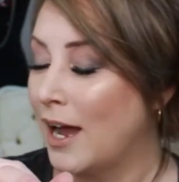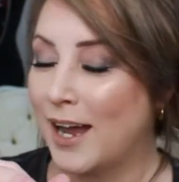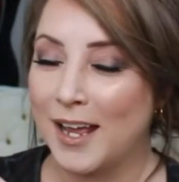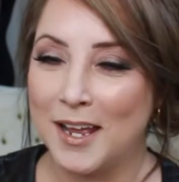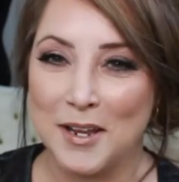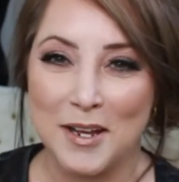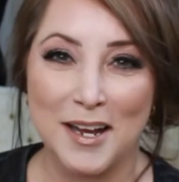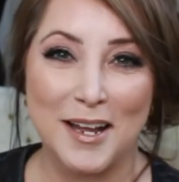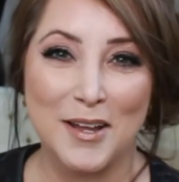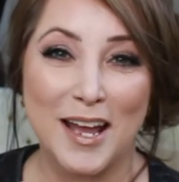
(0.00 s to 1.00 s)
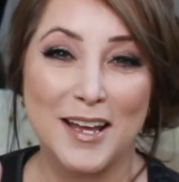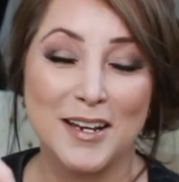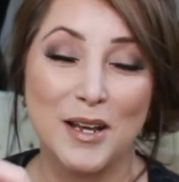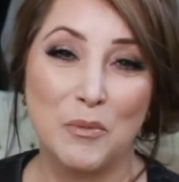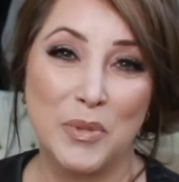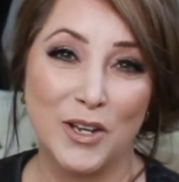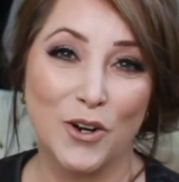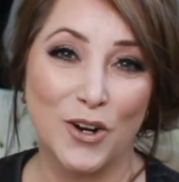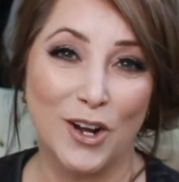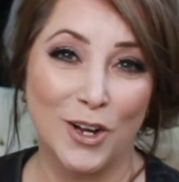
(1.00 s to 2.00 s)
I, I had a
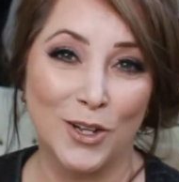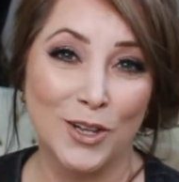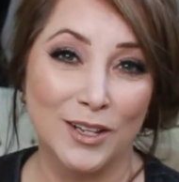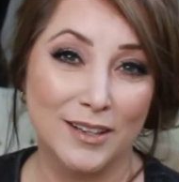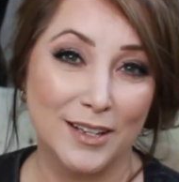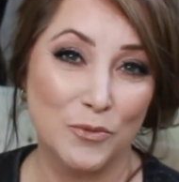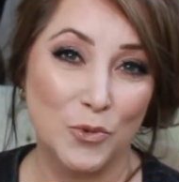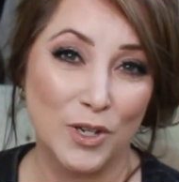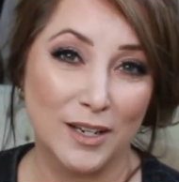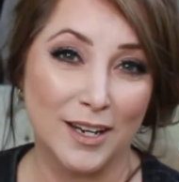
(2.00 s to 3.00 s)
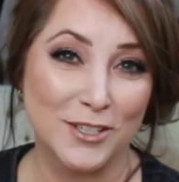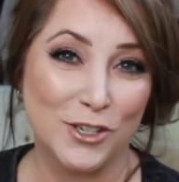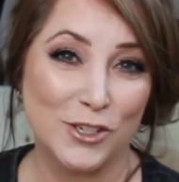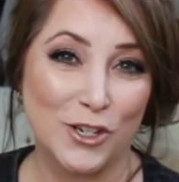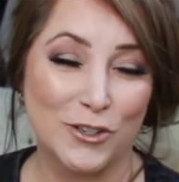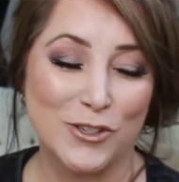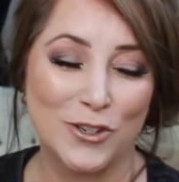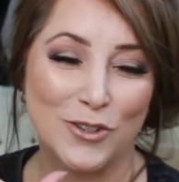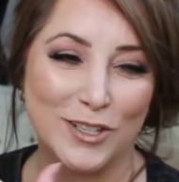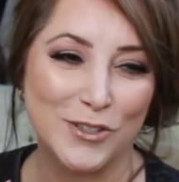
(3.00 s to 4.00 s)
bigger haul than what I just showed
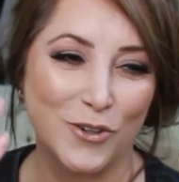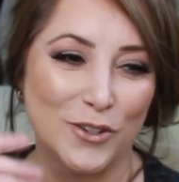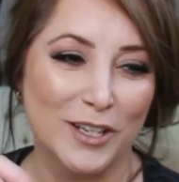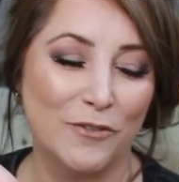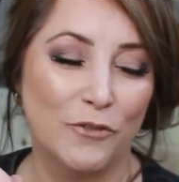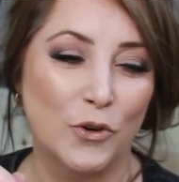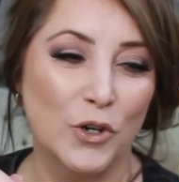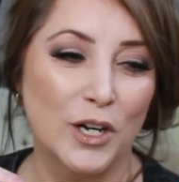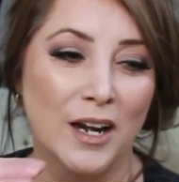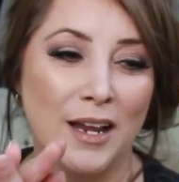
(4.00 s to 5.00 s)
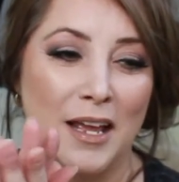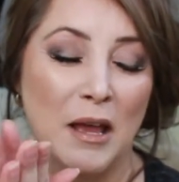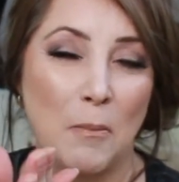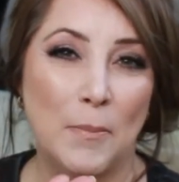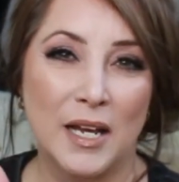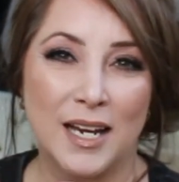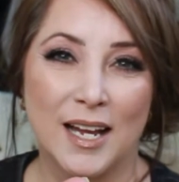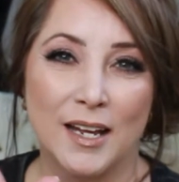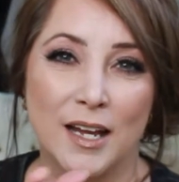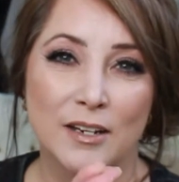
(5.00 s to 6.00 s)
you. These are only four, but
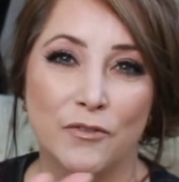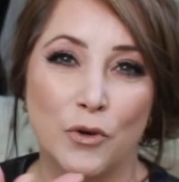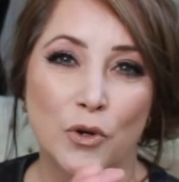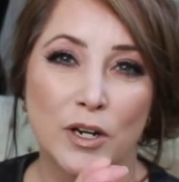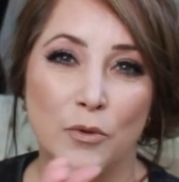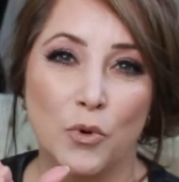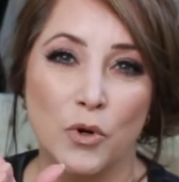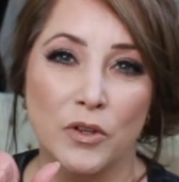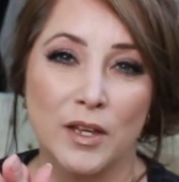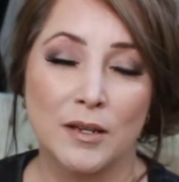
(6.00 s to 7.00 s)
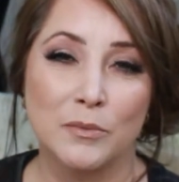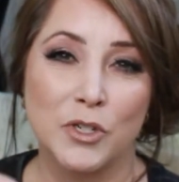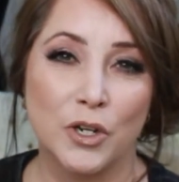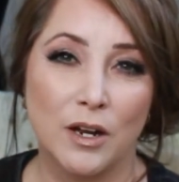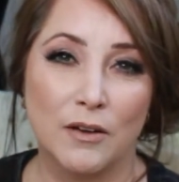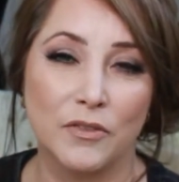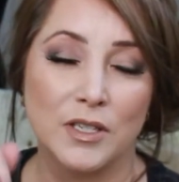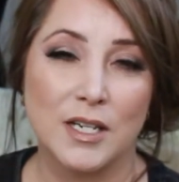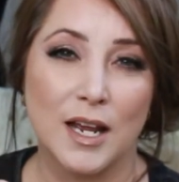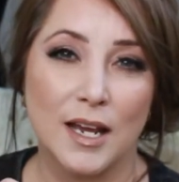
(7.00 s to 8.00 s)
I kind of already wore them, took off the
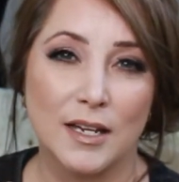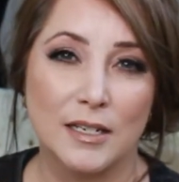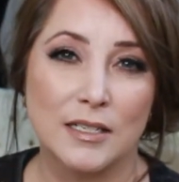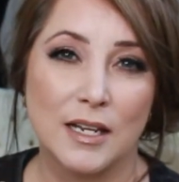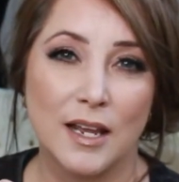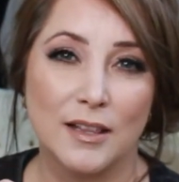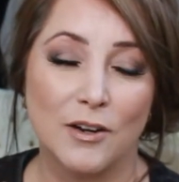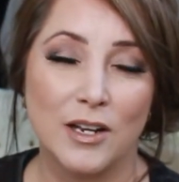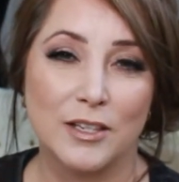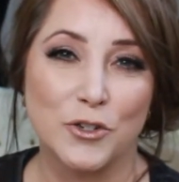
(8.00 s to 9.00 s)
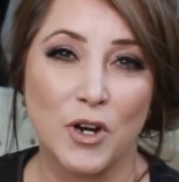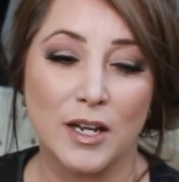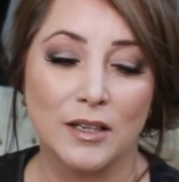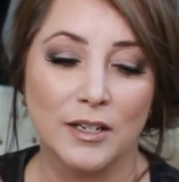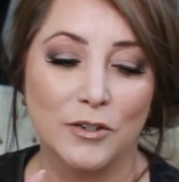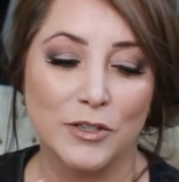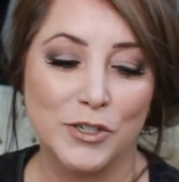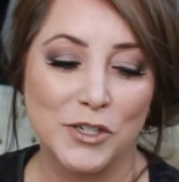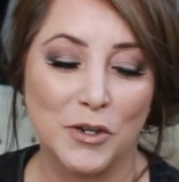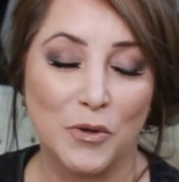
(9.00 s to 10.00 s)
tags, and they're at the dry cleaners,
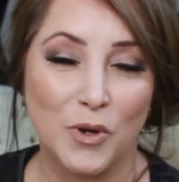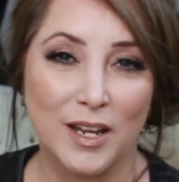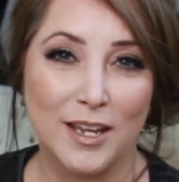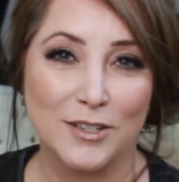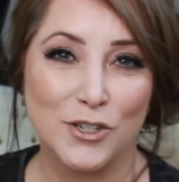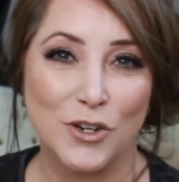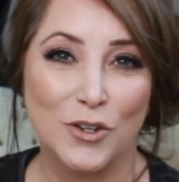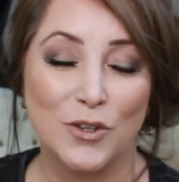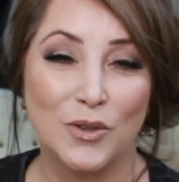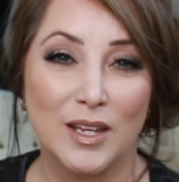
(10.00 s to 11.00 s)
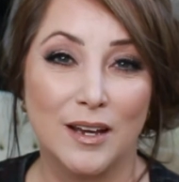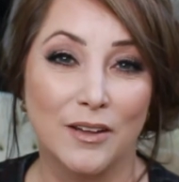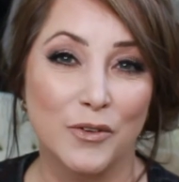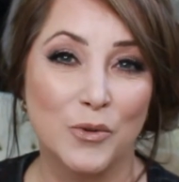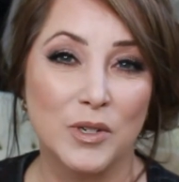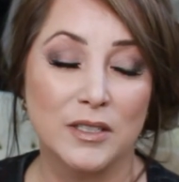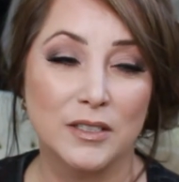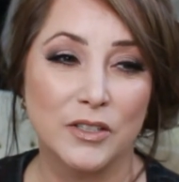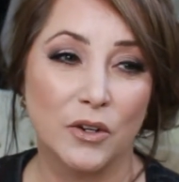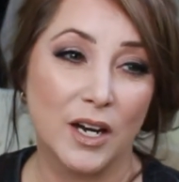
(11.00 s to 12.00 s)
so I can't show you the other
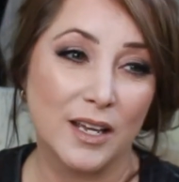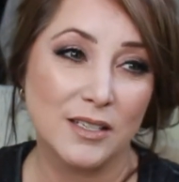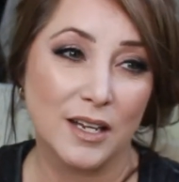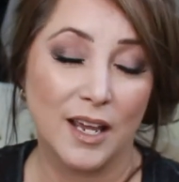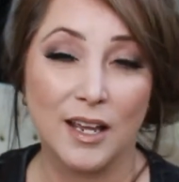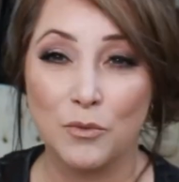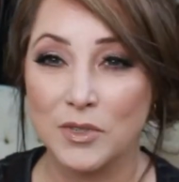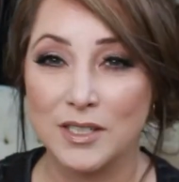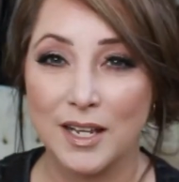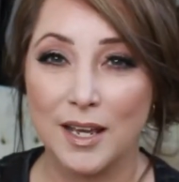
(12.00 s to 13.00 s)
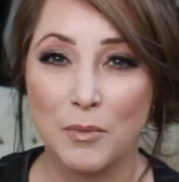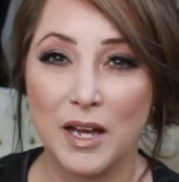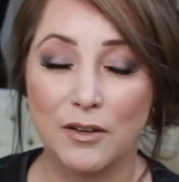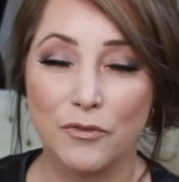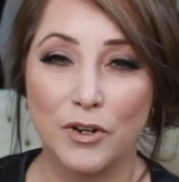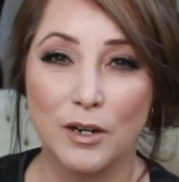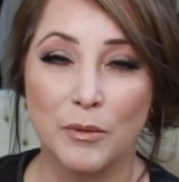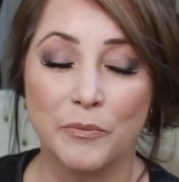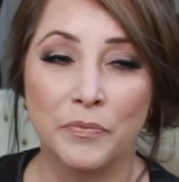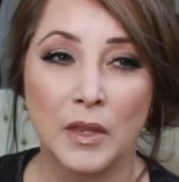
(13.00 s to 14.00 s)
ones, or I guess I can once they get back
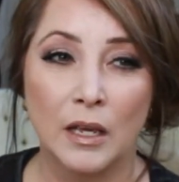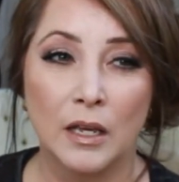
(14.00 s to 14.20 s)
from,